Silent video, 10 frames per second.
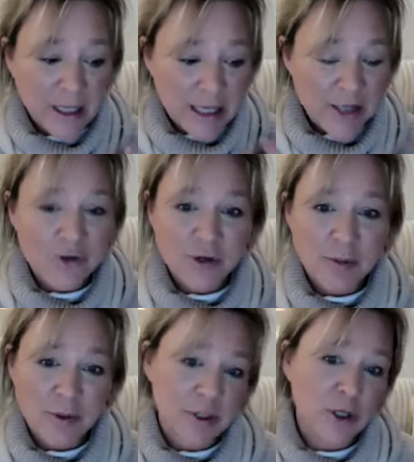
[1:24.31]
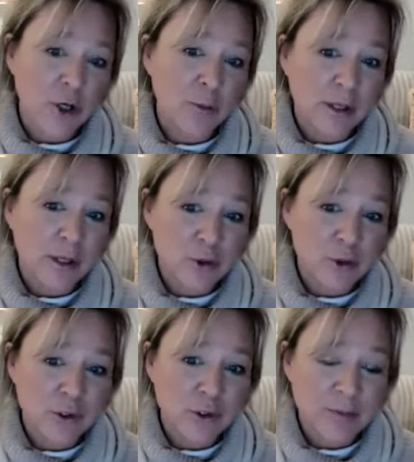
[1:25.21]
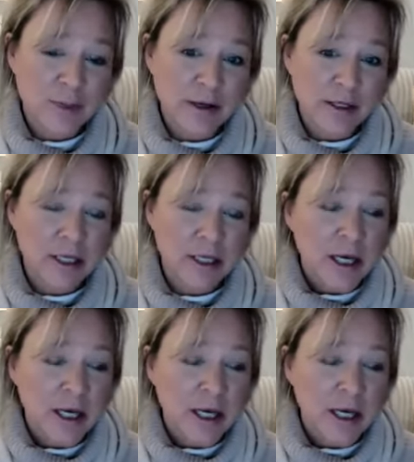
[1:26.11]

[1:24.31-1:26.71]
literally with this opening the door to spirit,